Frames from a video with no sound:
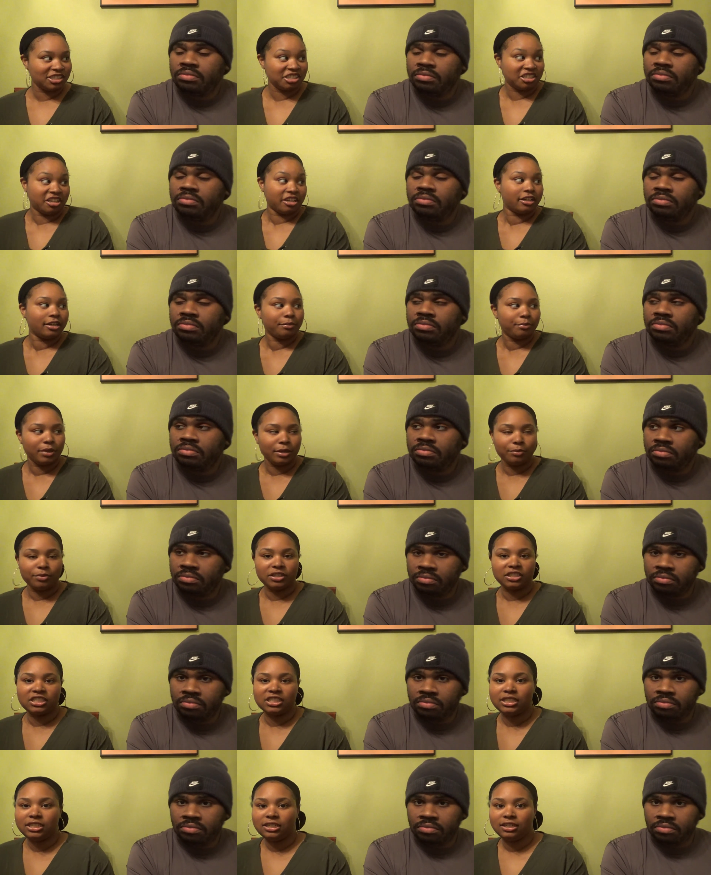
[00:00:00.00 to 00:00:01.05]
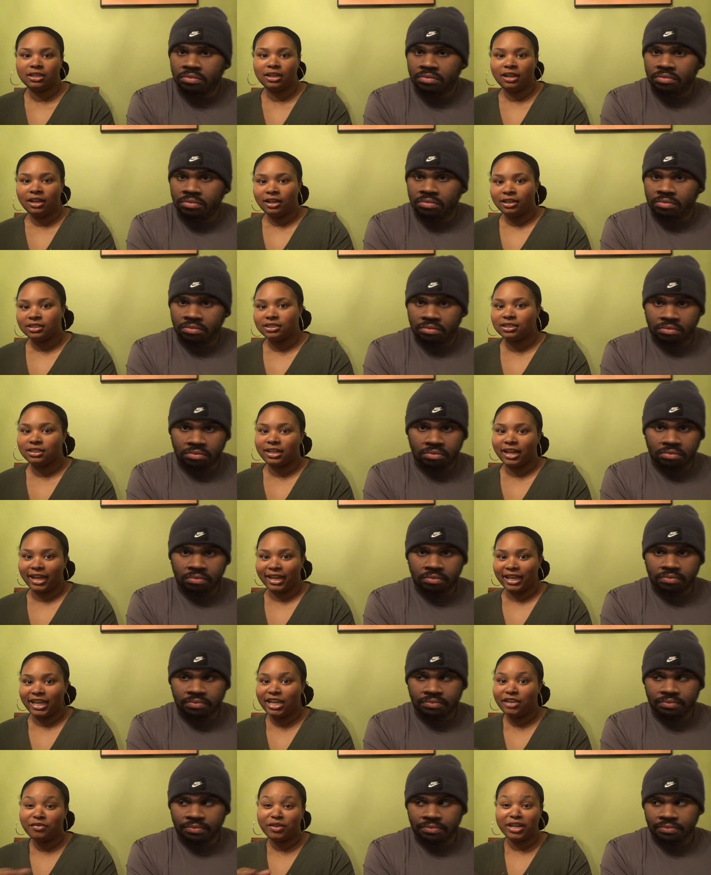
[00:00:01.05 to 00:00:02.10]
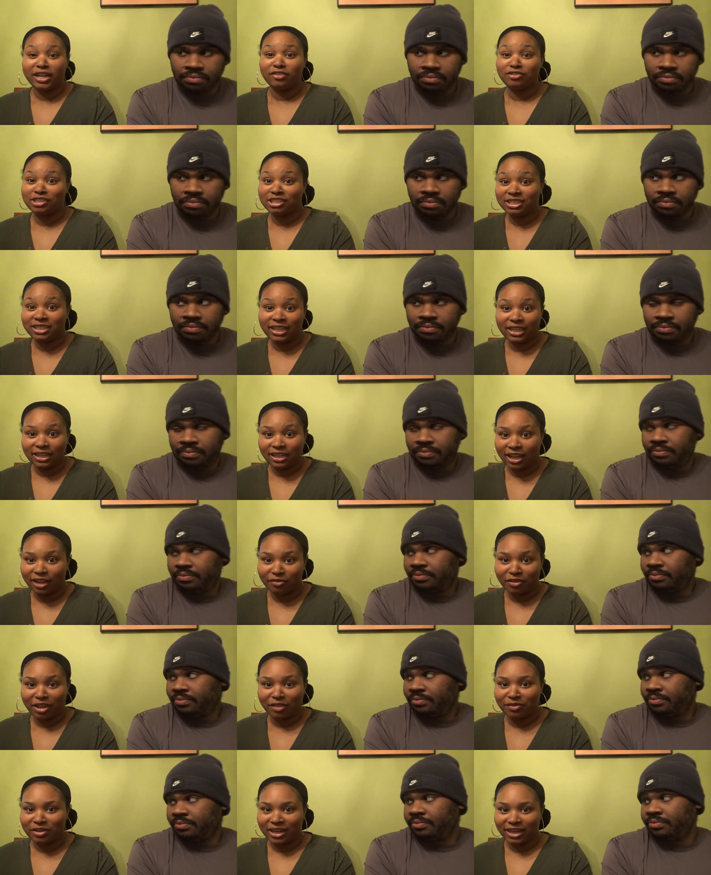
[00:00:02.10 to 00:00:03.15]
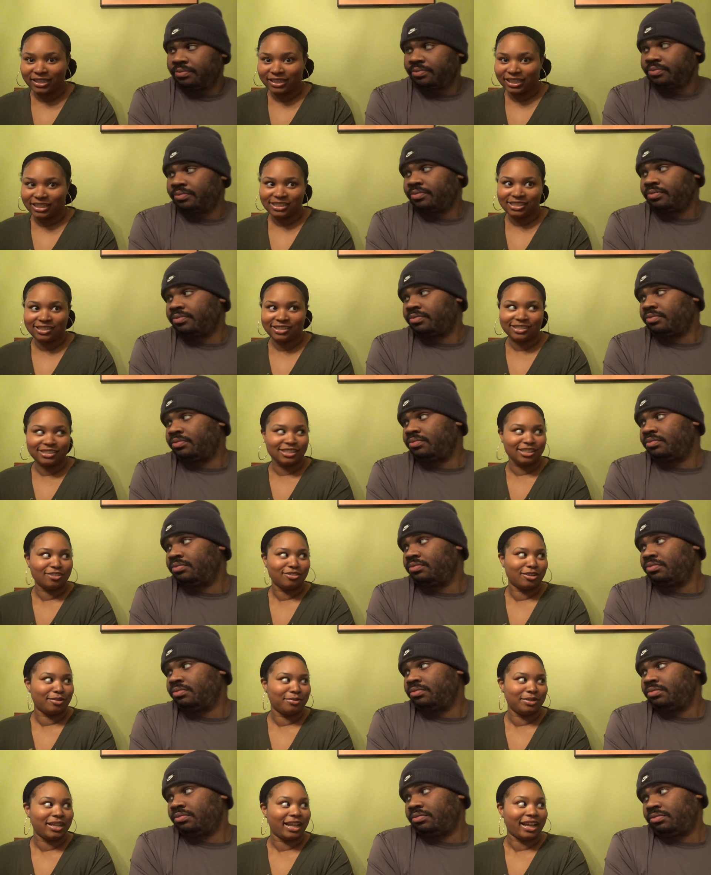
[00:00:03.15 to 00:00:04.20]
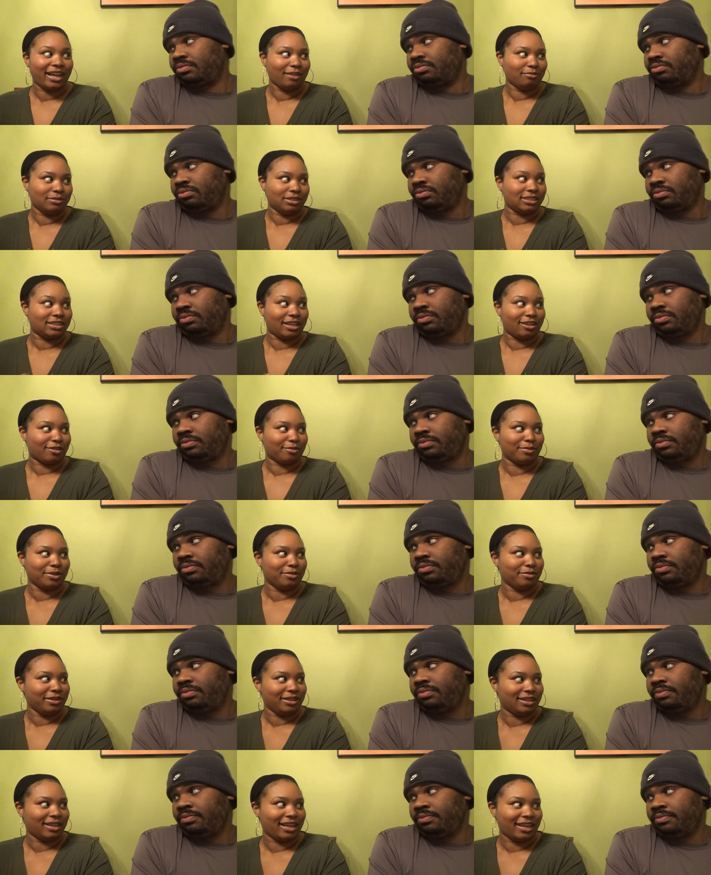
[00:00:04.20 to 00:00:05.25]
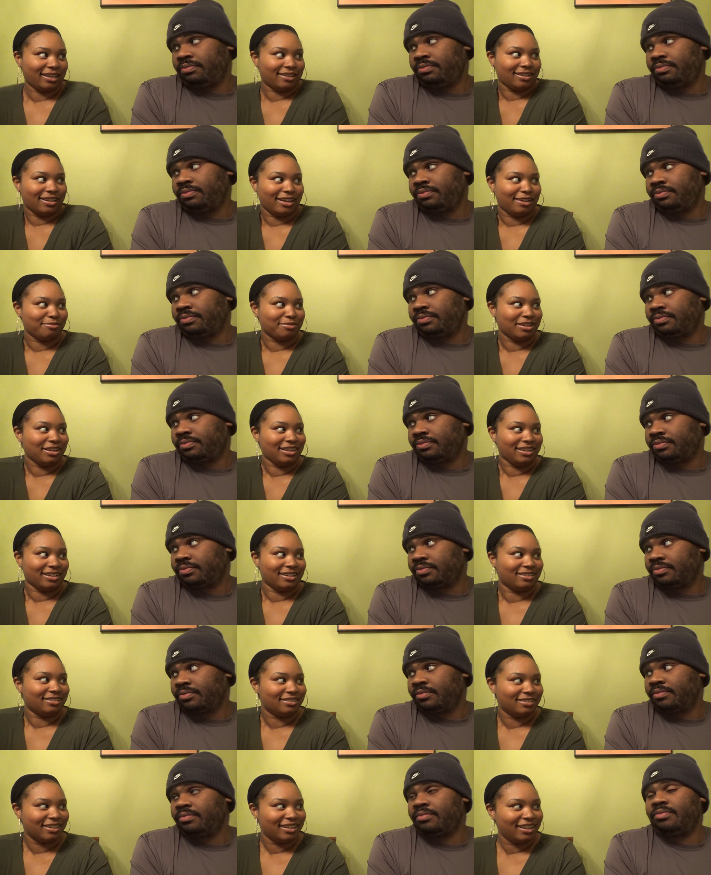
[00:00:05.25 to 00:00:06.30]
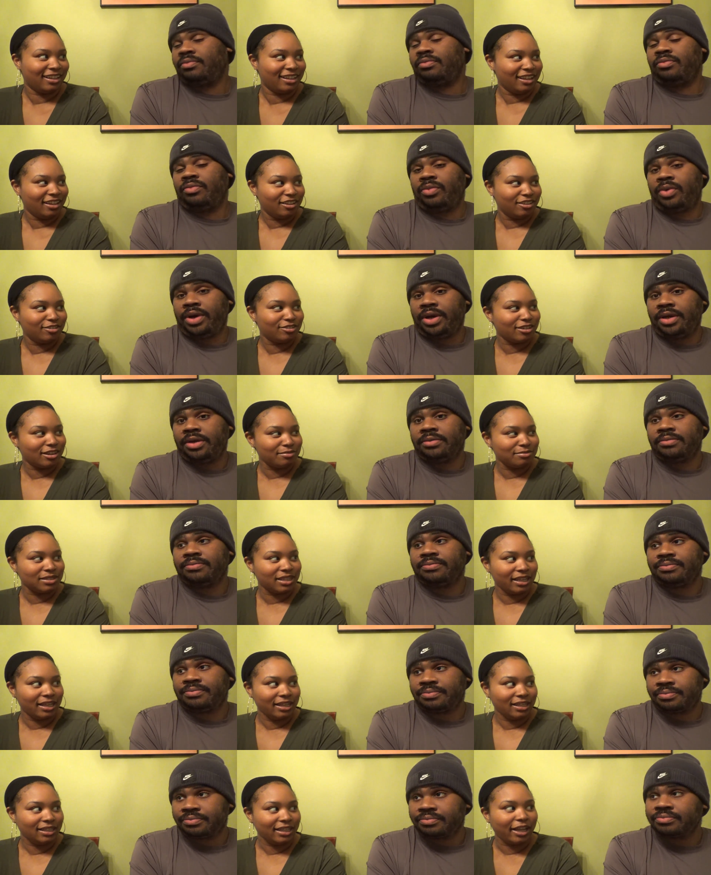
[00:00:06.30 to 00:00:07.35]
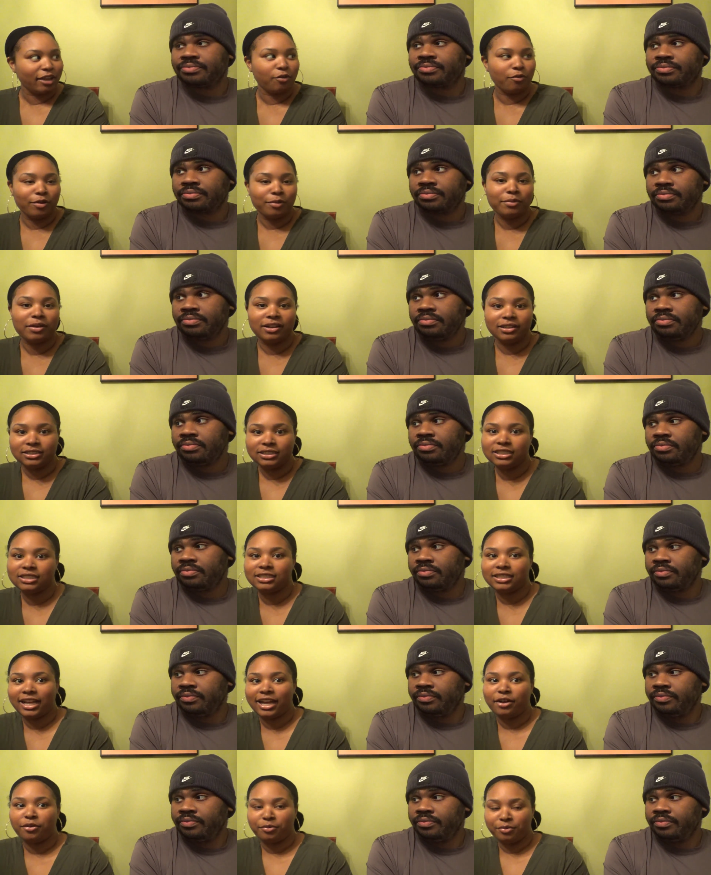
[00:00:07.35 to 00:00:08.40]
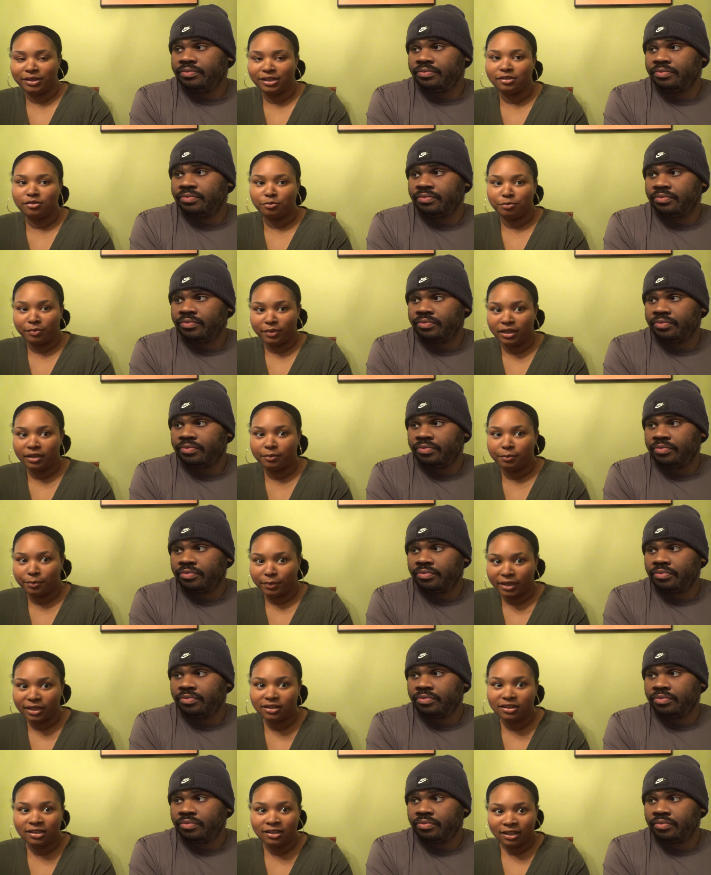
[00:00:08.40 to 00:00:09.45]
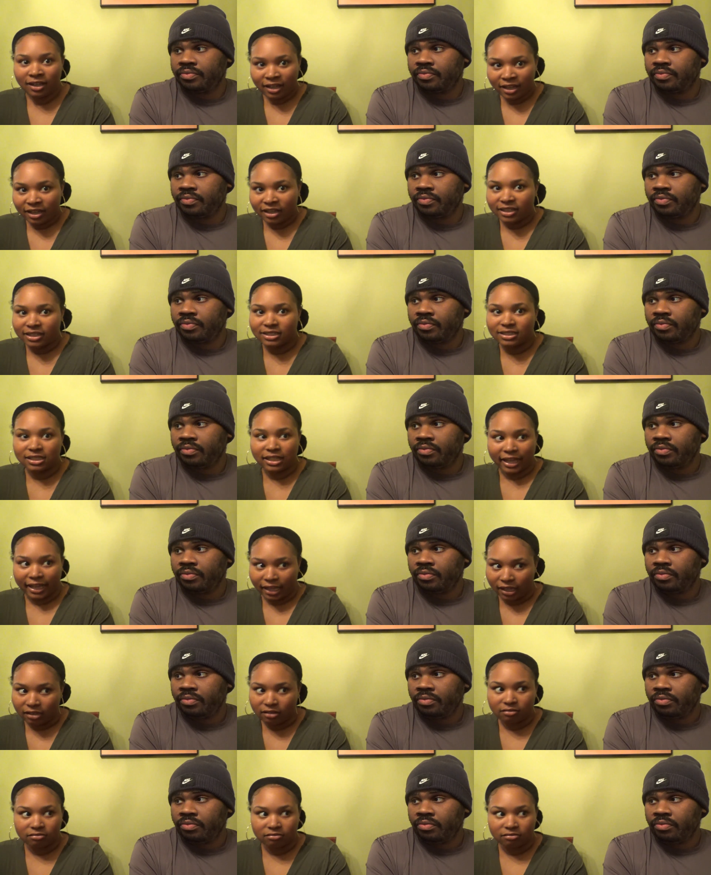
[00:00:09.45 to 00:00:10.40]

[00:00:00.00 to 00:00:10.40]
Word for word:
Speaker 1: could be, but she she like even if she didn't love Kevin like that, she could still could be like, I'm just not gonna be weak. Like I'm good. Right. You know what I'm saying? Like women are just not weak. Men is like